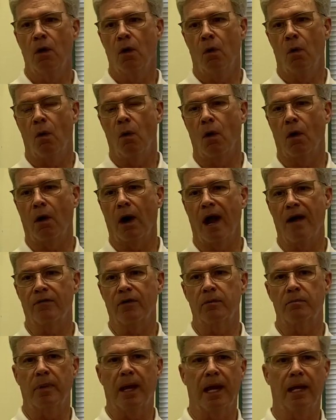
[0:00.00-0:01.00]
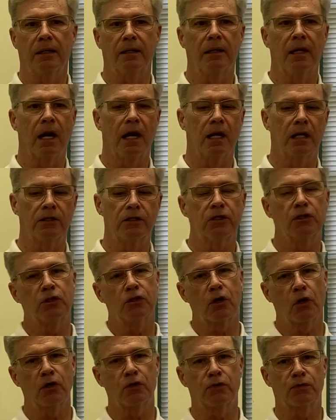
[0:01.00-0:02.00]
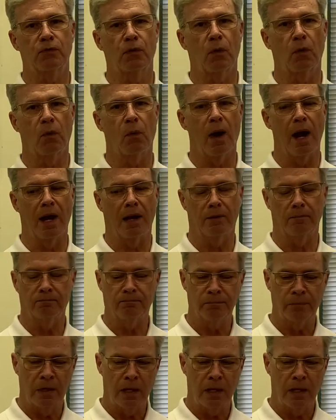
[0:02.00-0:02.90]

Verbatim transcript: or haven't been uh, to church for a while.